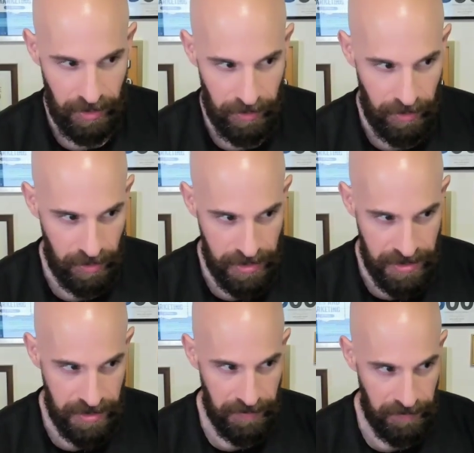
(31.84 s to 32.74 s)

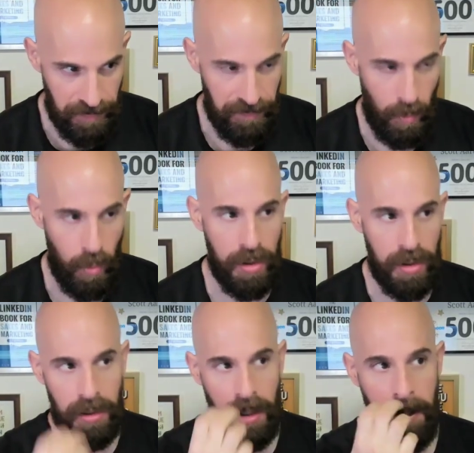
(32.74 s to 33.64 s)
There's
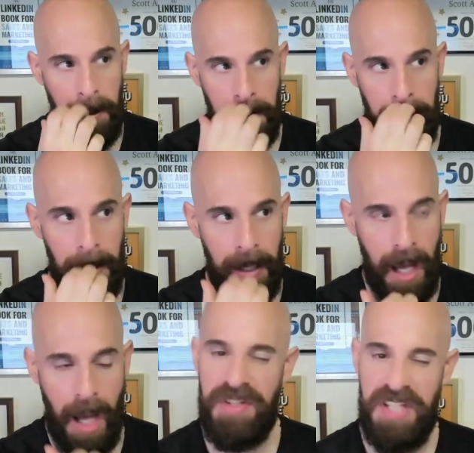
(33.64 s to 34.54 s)
four,
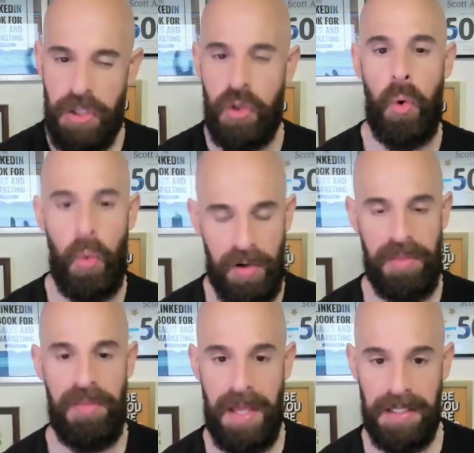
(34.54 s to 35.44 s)
I would say, core
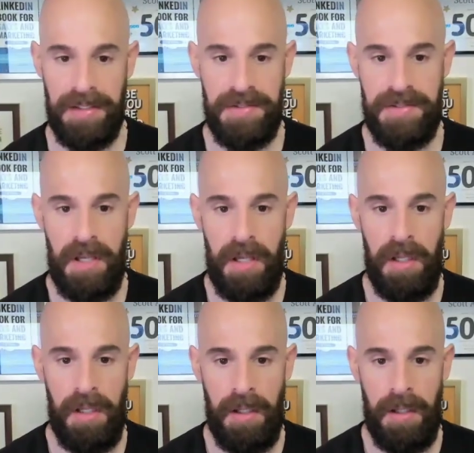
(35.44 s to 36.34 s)
things
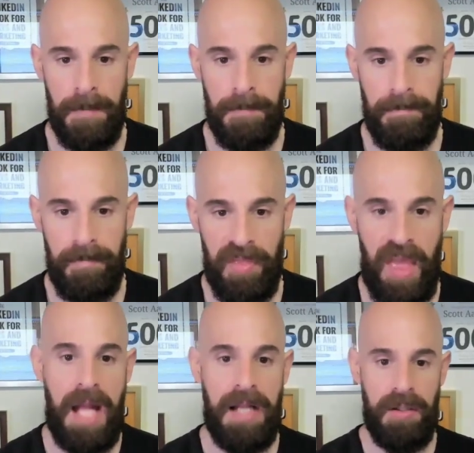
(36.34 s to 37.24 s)

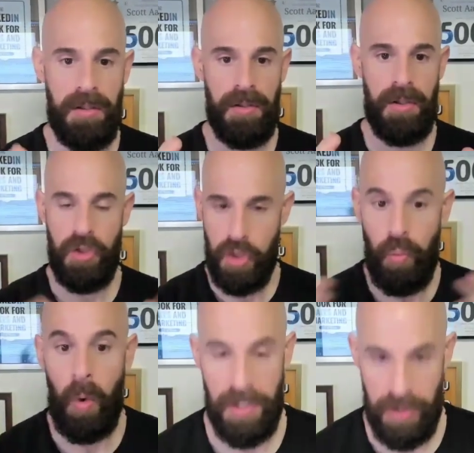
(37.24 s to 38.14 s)
that you
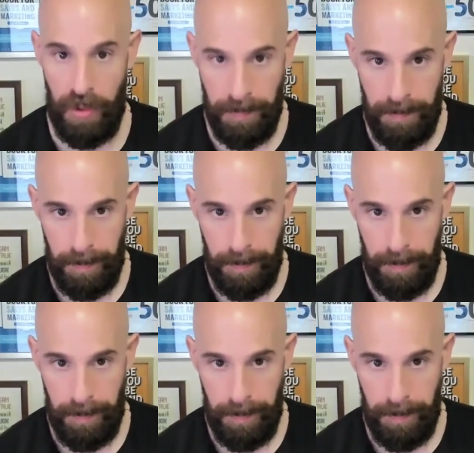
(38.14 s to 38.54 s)
want to do.